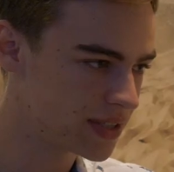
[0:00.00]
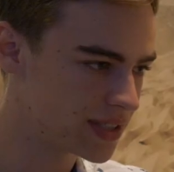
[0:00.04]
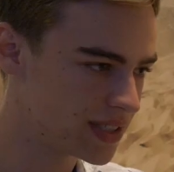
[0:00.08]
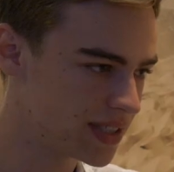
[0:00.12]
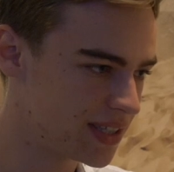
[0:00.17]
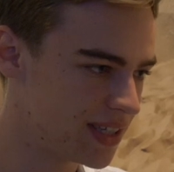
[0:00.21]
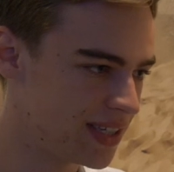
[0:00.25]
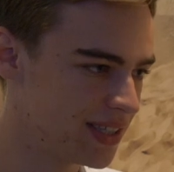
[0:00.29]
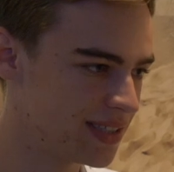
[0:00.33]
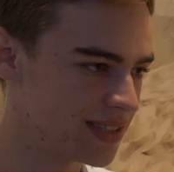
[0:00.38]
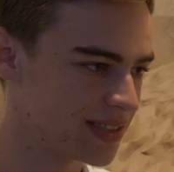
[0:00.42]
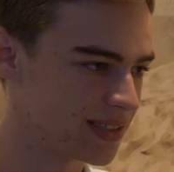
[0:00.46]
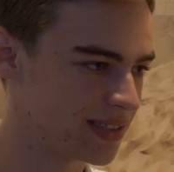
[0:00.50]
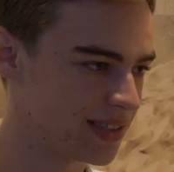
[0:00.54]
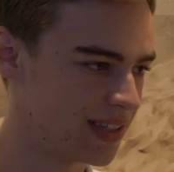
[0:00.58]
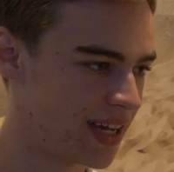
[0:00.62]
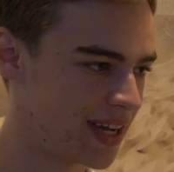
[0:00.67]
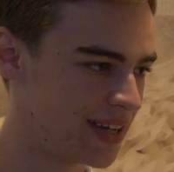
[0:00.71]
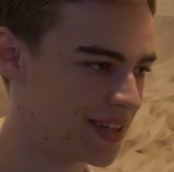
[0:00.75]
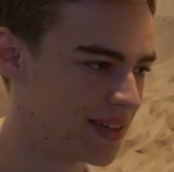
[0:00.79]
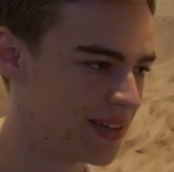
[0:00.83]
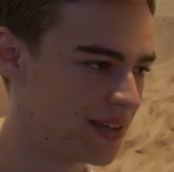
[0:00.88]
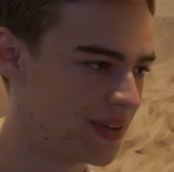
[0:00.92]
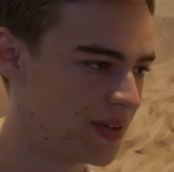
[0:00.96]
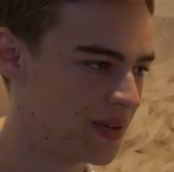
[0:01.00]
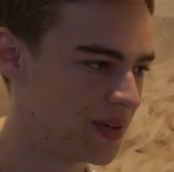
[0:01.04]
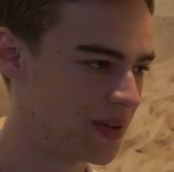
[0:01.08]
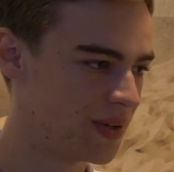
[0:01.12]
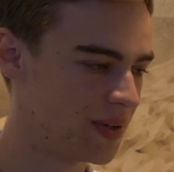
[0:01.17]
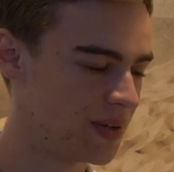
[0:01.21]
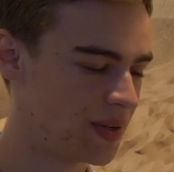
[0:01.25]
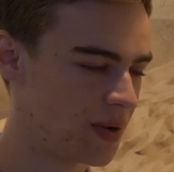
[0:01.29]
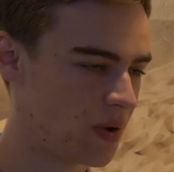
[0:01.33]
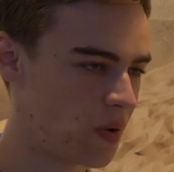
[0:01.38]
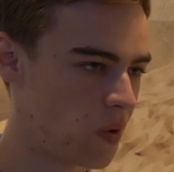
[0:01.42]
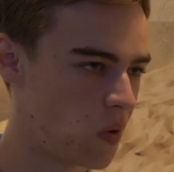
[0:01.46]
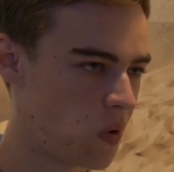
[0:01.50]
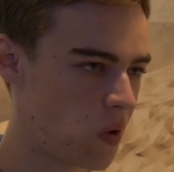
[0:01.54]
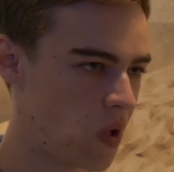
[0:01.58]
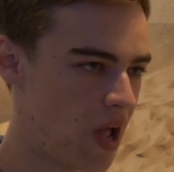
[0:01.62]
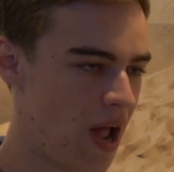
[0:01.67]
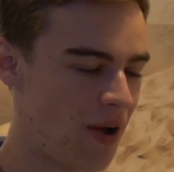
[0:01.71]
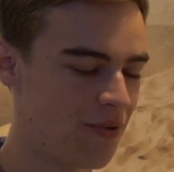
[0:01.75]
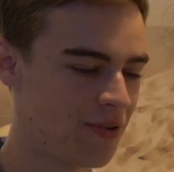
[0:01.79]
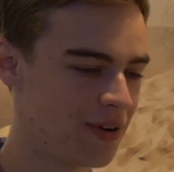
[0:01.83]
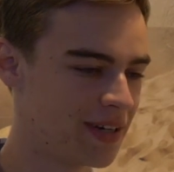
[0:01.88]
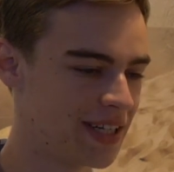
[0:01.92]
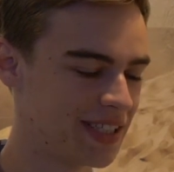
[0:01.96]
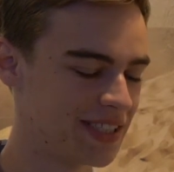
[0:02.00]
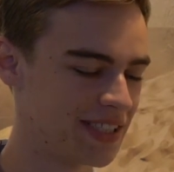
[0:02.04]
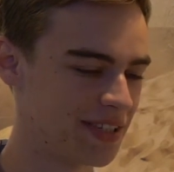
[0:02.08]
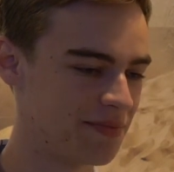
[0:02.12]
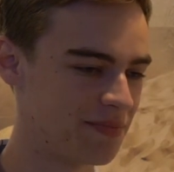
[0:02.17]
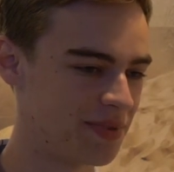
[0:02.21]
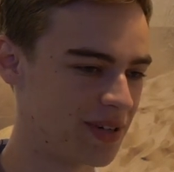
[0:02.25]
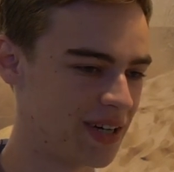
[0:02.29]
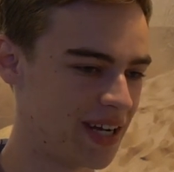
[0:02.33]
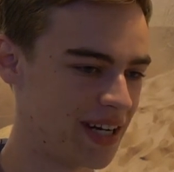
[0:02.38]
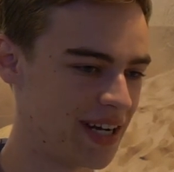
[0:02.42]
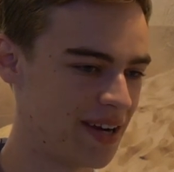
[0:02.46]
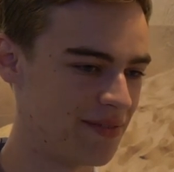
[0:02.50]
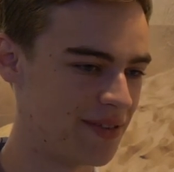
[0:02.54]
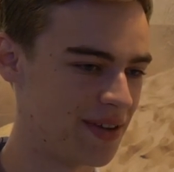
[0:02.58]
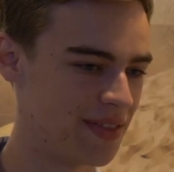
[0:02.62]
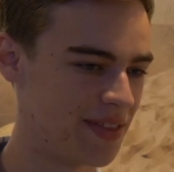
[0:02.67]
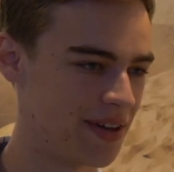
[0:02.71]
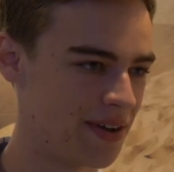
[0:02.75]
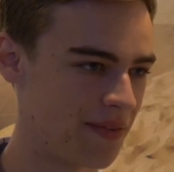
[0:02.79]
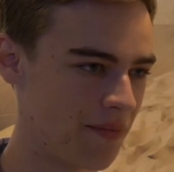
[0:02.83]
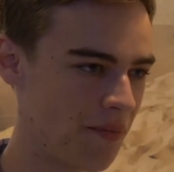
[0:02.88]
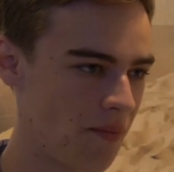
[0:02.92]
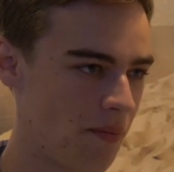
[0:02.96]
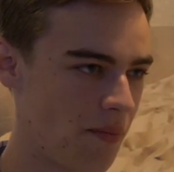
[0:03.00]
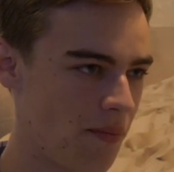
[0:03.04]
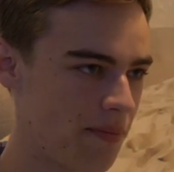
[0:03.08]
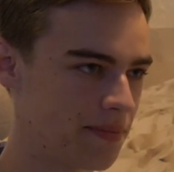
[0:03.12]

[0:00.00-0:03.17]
lyrics to this?" Like everyone has input on everything.